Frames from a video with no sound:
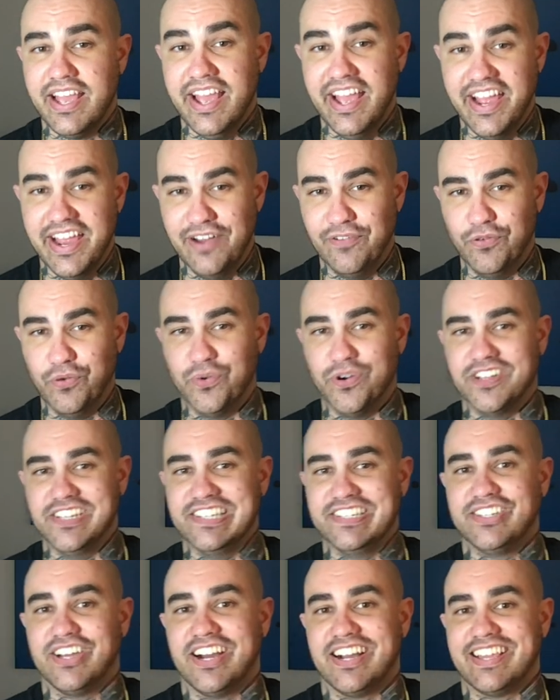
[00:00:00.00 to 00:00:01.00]
Hey
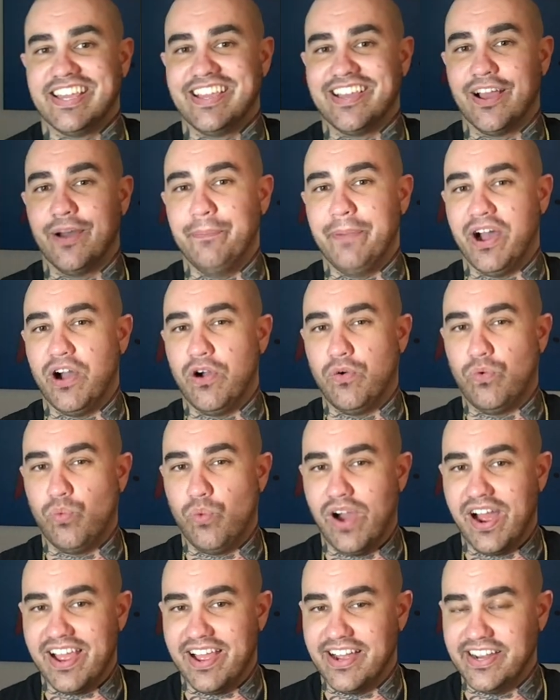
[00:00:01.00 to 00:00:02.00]
everyone, talking about
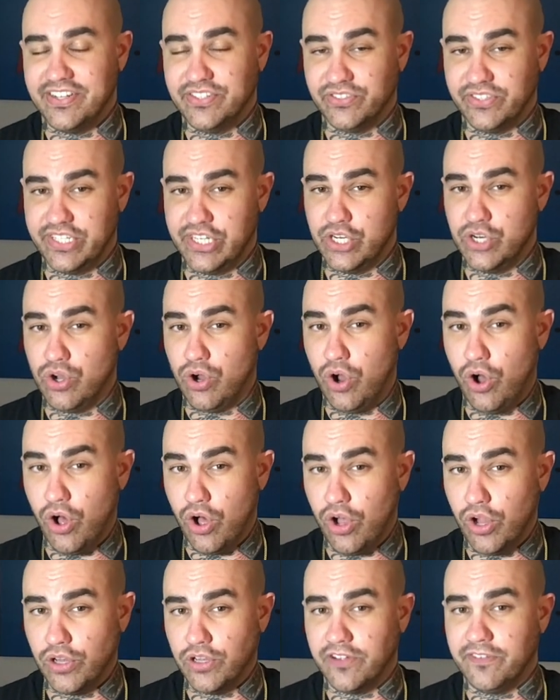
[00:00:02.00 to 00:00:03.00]
why I deleted
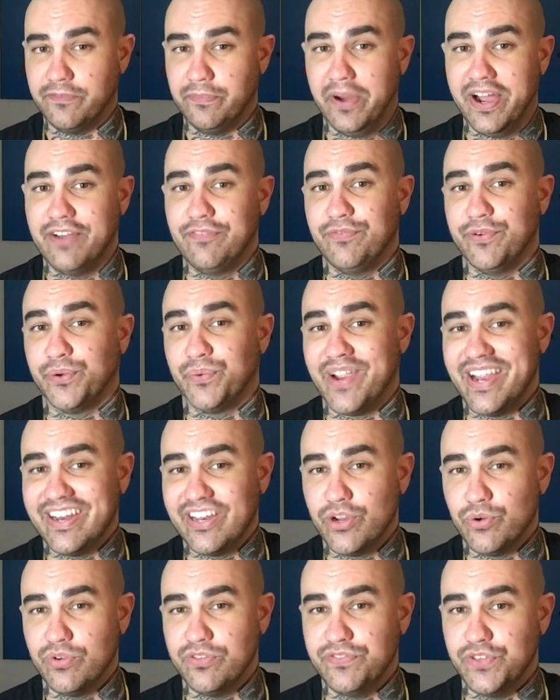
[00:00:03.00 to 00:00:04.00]
all of my
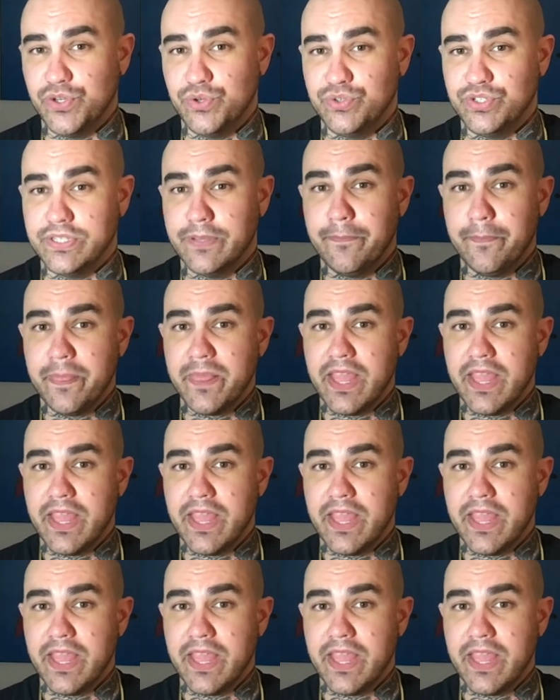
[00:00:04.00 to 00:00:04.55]
Fragrantica reviews.